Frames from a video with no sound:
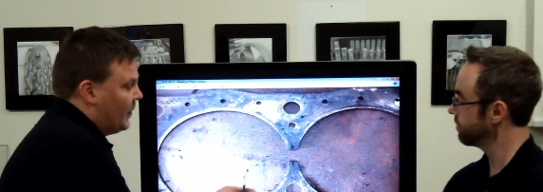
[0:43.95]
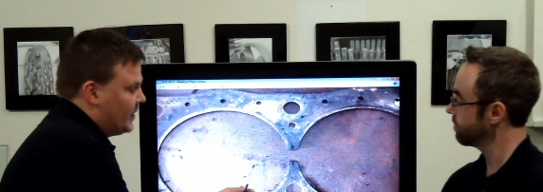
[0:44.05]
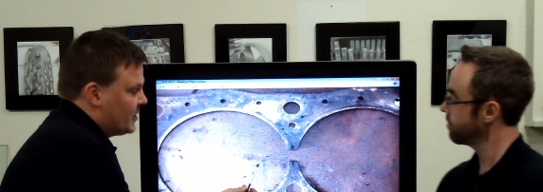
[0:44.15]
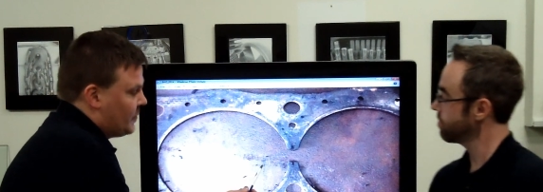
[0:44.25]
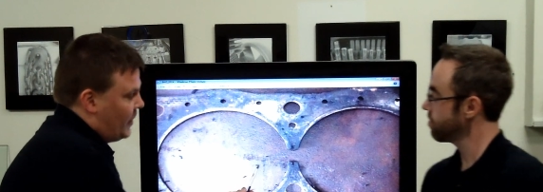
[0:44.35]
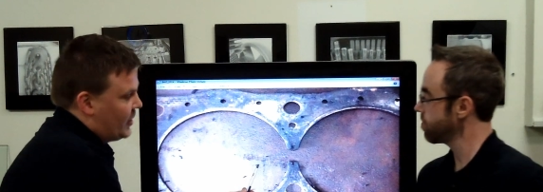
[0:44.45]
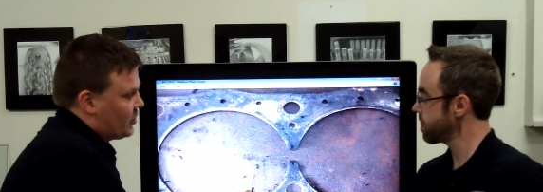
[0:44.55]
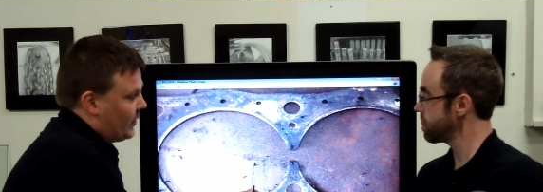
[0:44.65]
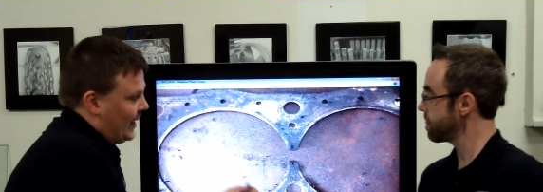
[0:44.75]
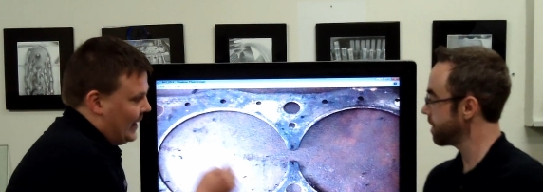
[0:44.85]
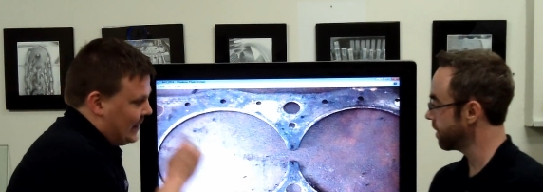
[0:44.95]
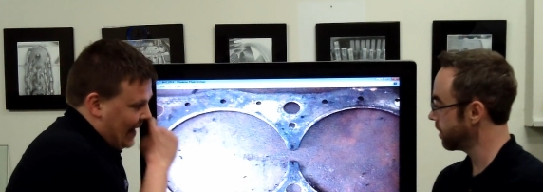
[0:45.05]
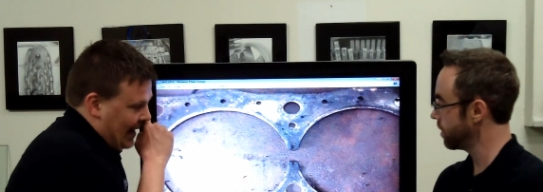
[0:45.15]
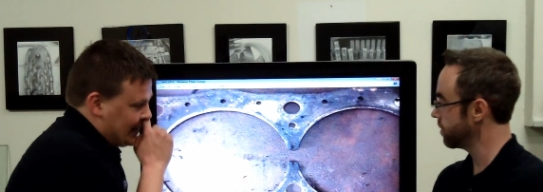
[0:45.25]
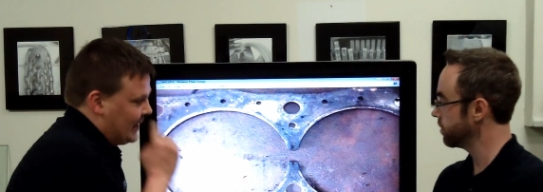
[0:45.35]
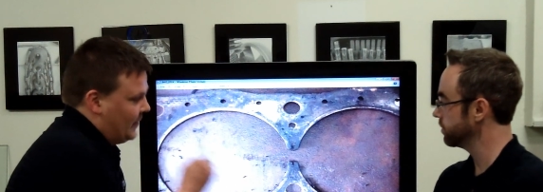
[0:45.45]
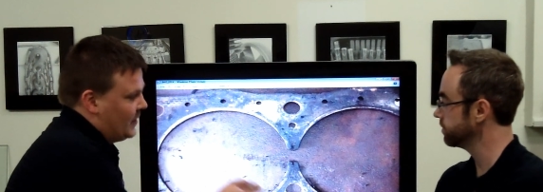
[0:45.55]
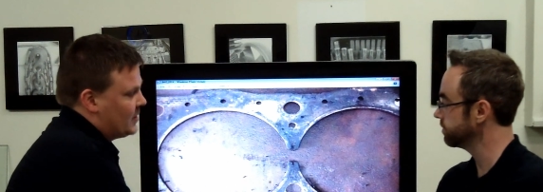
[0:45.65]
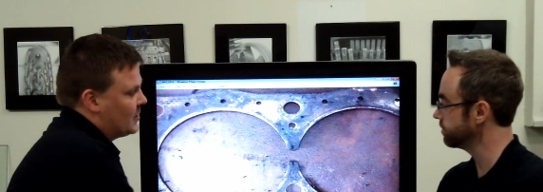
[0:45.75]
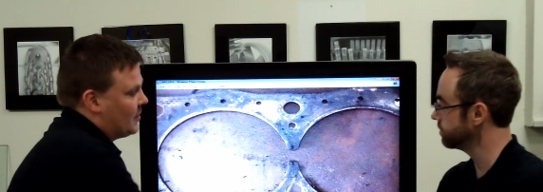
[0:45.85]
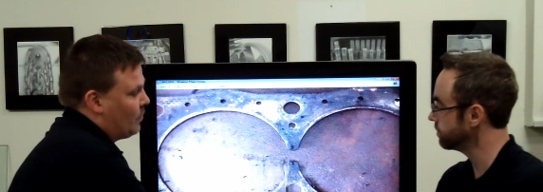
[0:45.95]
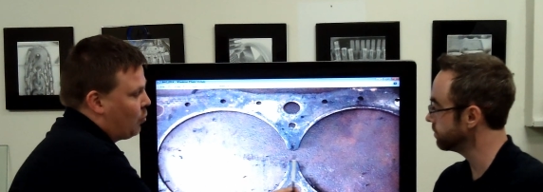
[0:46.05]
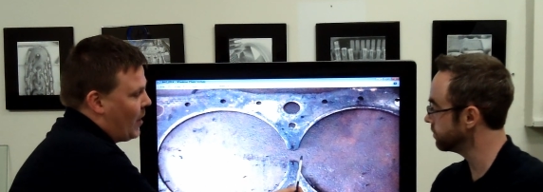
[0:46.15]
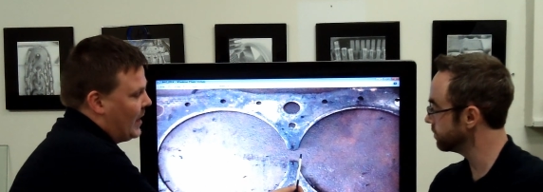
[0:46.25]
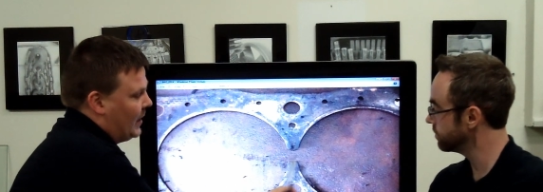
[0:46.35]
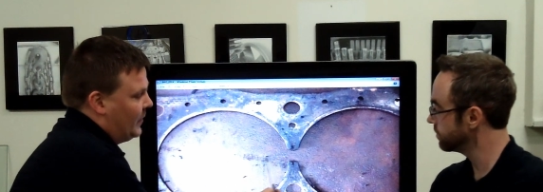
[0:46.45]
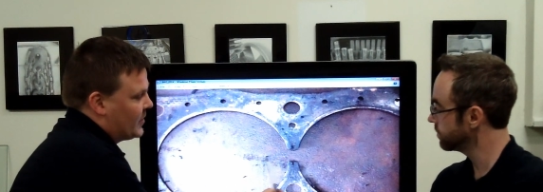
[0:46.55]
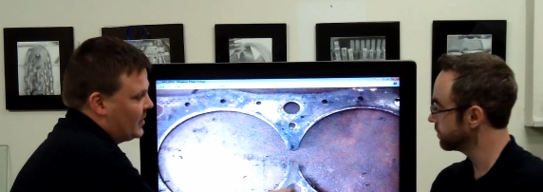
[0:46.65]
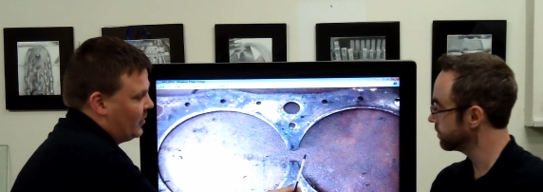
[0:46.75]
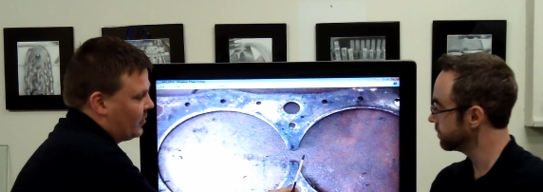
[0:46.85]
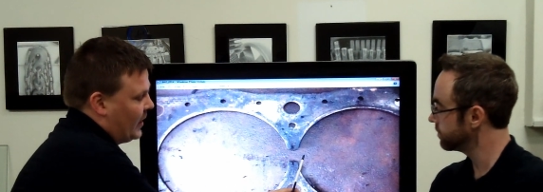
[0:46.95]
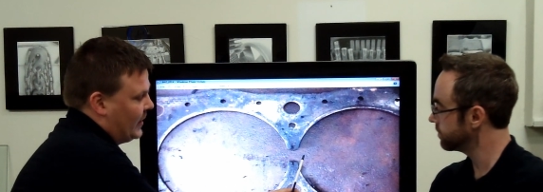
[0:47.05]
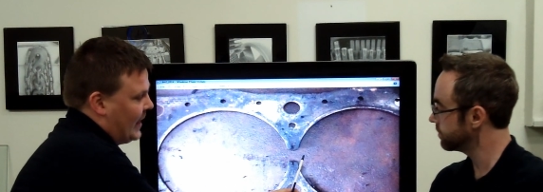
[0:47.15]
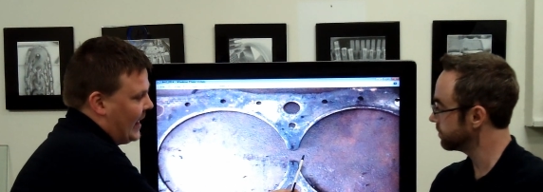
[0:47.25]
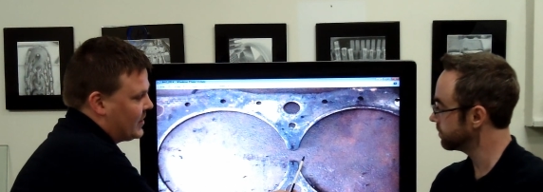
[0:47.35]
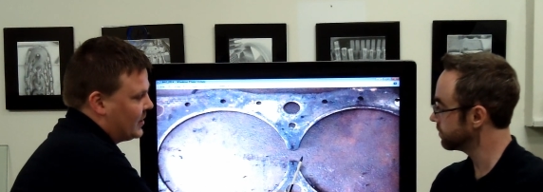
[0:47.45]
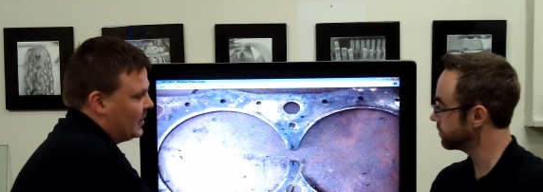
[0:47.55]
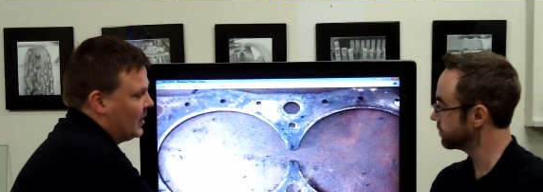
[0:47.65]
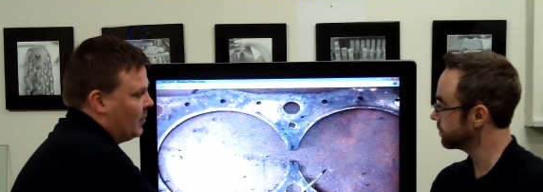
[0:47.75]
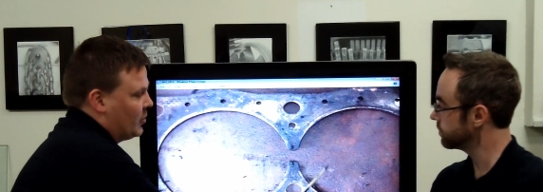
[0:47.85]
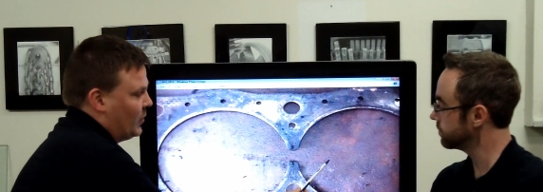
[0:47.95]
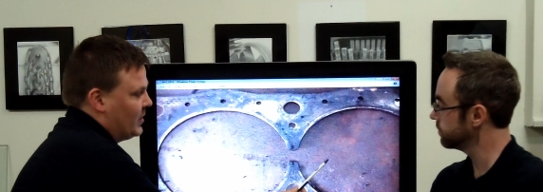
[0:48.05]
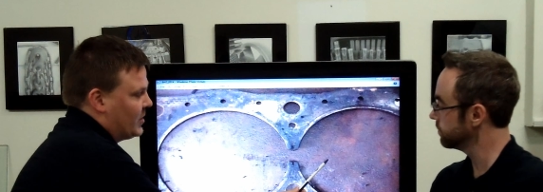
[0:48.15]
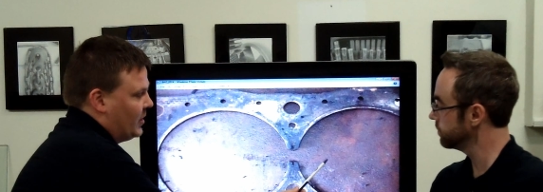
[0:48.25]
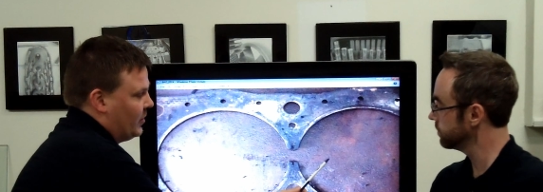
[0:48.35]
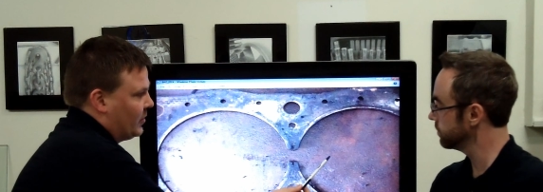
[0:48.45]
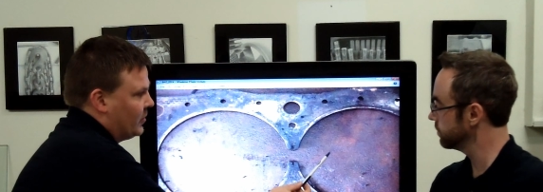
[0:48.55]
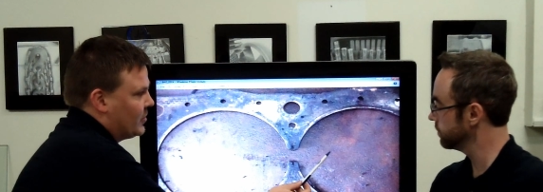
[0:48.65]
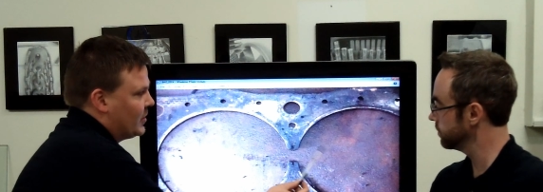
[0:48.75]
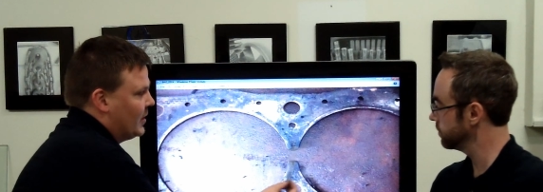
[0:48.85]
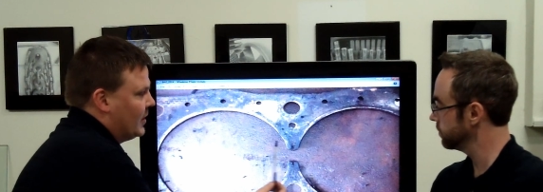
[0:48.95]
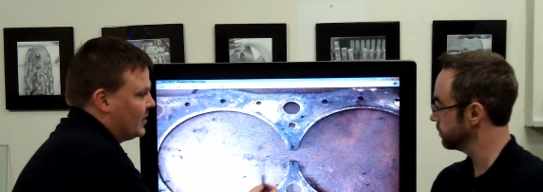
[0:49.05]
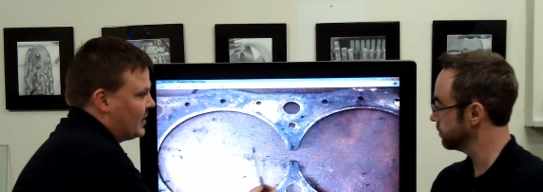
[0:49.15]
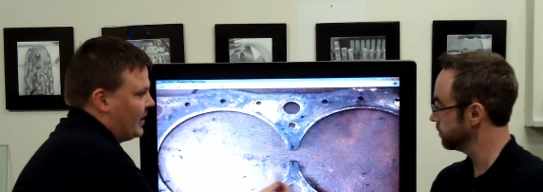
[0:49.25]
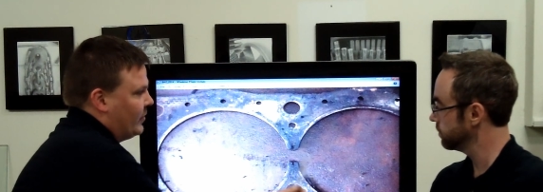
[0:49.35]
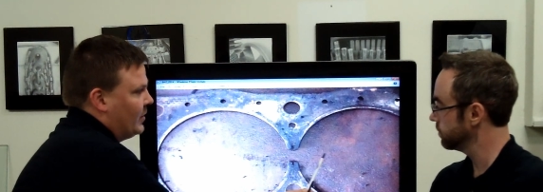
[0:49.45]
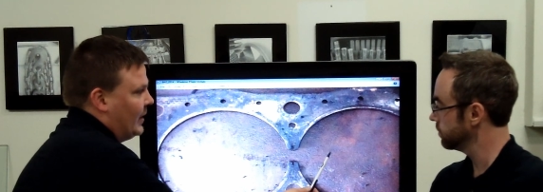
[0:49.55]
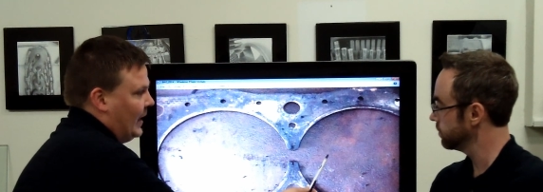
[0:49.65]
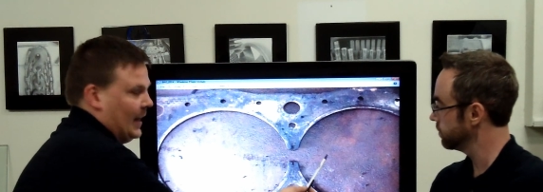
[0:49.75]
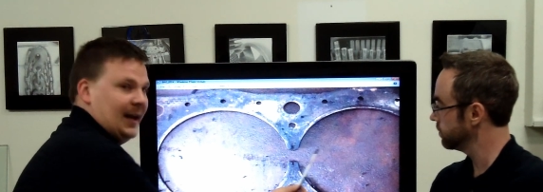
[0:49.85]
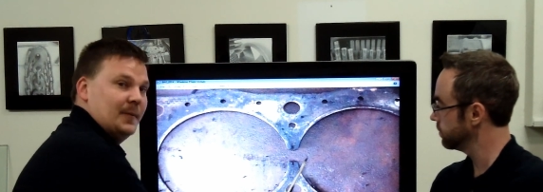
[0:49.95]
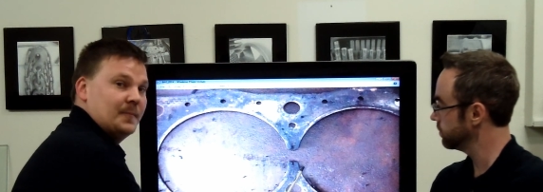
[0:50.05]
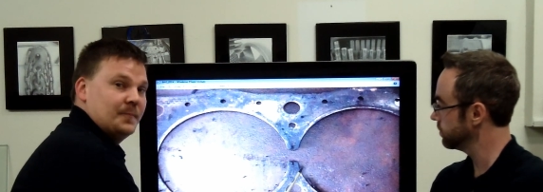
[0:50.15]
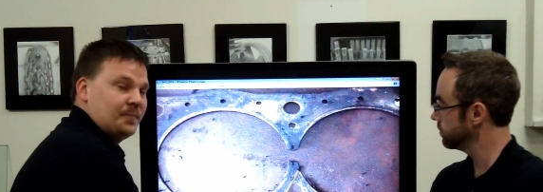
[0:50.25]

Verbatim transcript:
Speaker 1: This is a picture of the head gasket and this is the break in the cylinder head gasket between cylinders 7 and 8.